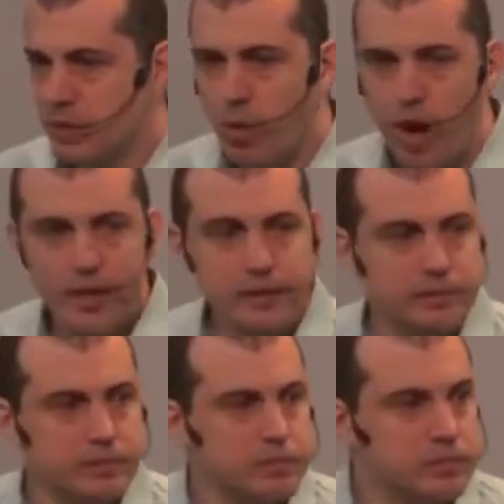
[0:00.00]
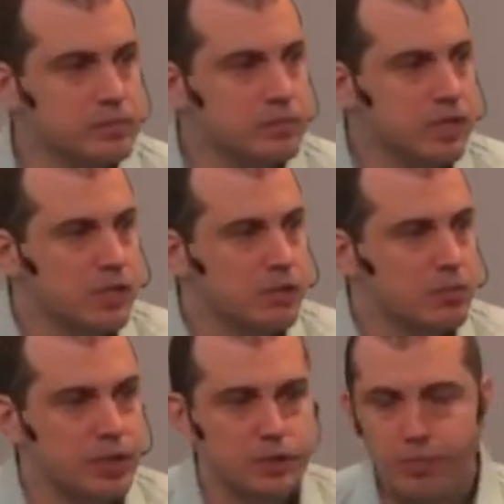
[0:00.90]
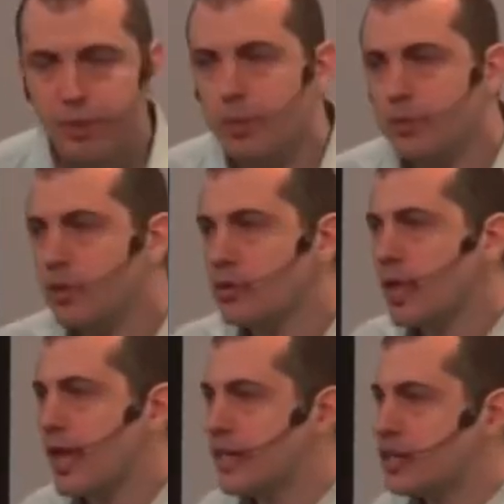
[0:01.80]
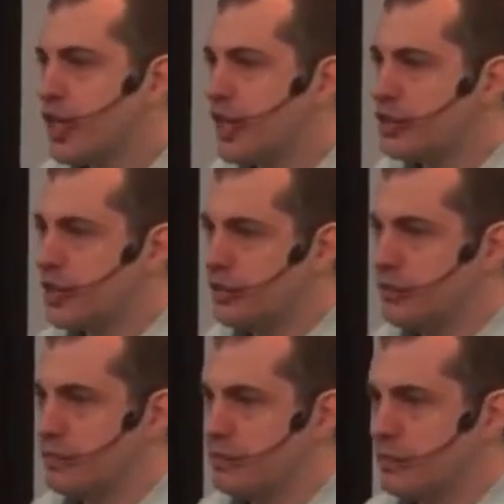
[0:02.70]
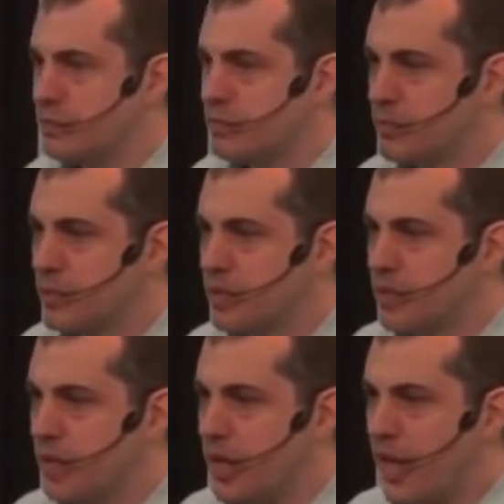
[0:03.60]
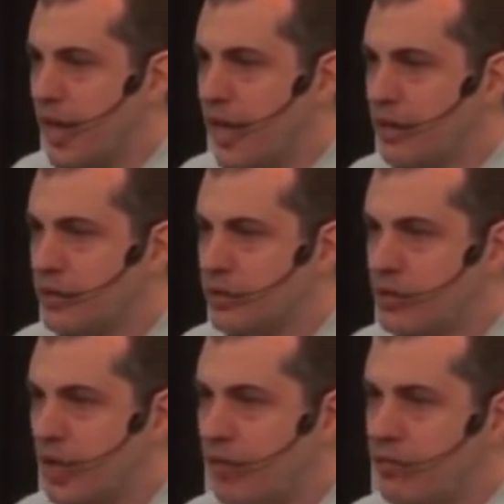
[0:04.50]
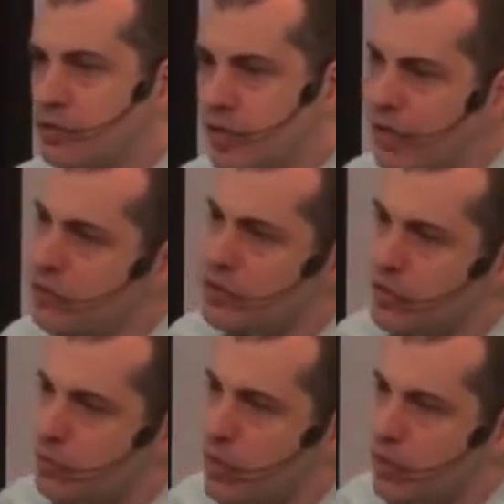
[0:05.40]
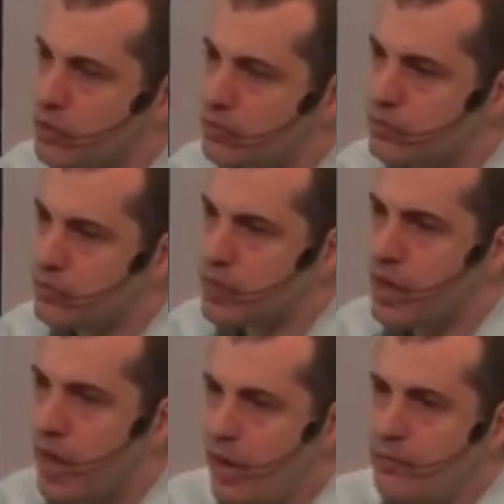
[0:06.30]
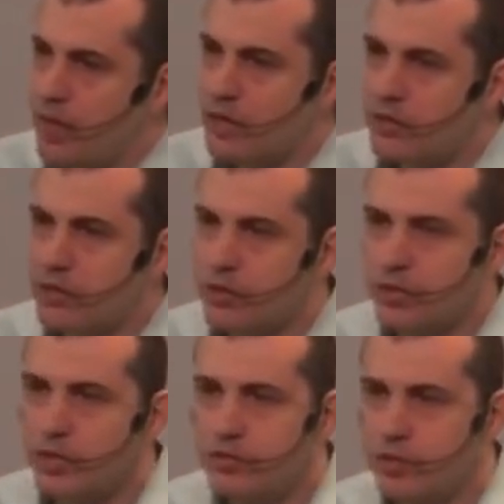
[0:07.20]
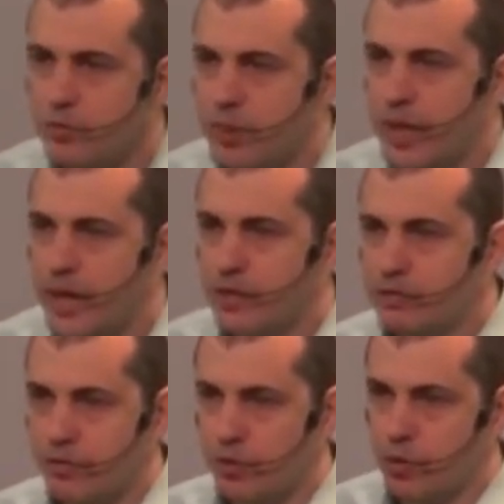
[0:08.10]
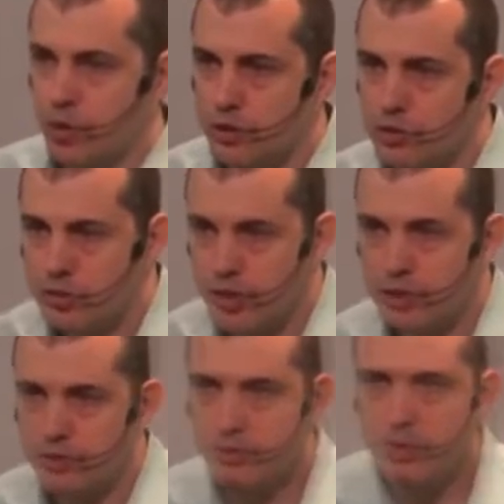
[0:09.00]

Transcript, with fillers: Why? Because people don't like changing. And if you tell someone, I'm not going to give you bananas for the work you did,